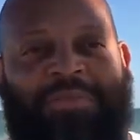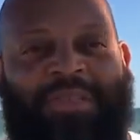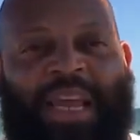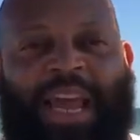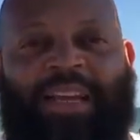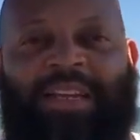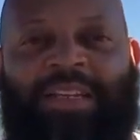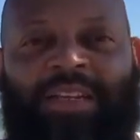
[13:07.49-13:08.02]
something
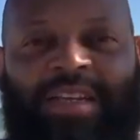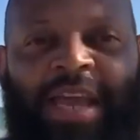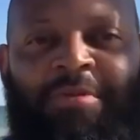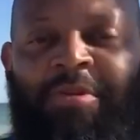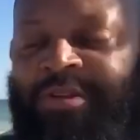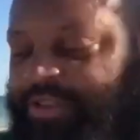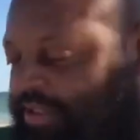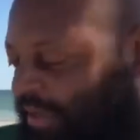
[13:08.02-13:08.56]
tanned.
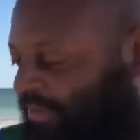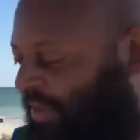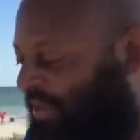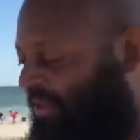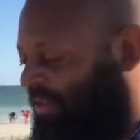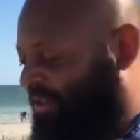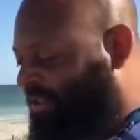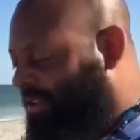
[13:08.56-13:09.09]
They want
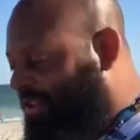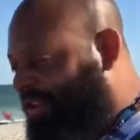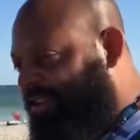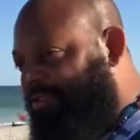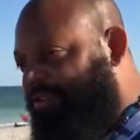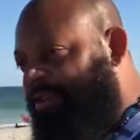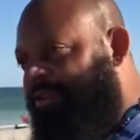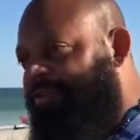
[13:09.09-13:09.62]
something,
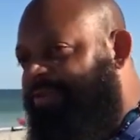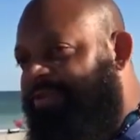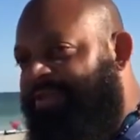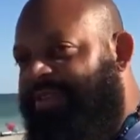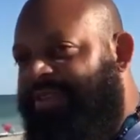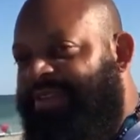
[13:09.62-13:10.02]
you know.